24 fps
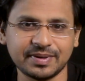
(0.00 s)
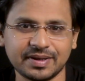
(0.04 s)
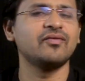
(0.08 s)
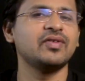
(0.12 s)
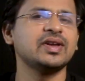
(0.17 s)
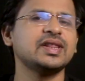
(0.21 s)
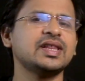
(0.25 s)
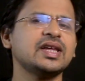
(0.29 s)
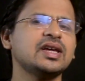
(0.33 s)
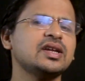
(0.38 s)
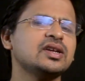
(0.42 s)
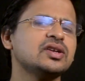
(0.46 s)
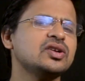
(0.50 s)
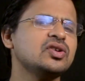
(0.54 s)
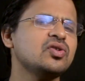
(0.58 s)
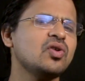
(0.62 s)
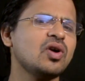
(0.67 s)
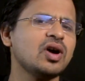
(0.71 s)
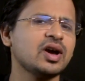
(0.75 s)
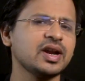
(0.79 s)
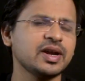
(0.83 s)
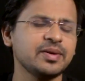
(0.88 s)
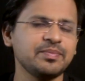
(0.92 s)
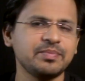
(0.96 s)
Whether you
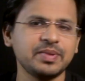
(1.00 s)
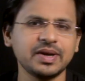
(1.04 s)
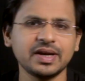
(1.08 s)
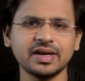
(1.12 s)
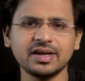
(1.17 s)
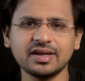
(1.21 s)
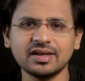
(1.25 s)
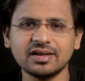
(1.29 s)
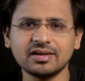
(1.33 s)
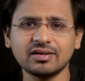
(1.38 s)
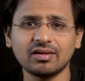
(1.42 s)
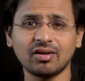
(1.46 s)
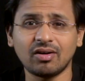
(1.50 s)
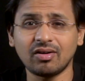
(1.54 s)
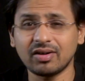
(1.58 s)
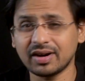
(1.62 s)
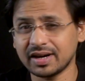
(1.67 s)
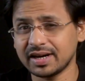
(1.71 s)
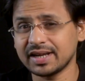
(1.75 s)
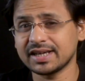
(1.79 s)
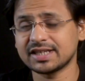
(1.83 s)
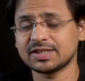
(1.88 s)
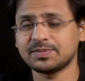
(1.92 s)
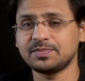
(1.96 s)
are a beginner or
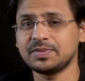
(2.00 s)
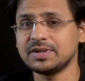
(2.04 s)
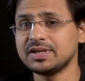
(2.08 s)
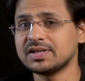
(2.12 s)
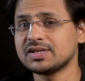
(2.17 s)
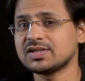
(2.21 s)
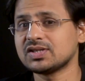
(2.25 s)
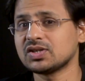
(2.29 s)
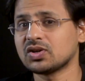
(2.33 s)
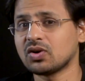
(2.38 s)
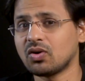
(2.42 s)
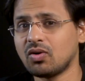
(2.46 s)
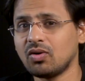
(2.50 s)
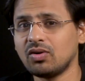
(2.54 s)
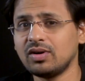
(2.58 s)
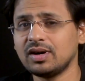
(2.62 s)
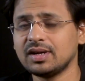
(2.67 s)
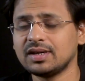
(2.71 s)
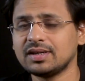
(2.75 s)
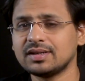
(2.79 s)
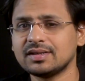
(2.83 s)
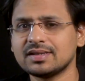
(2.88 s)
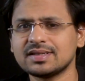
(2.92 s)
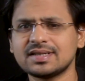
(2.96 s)
an experienced coder,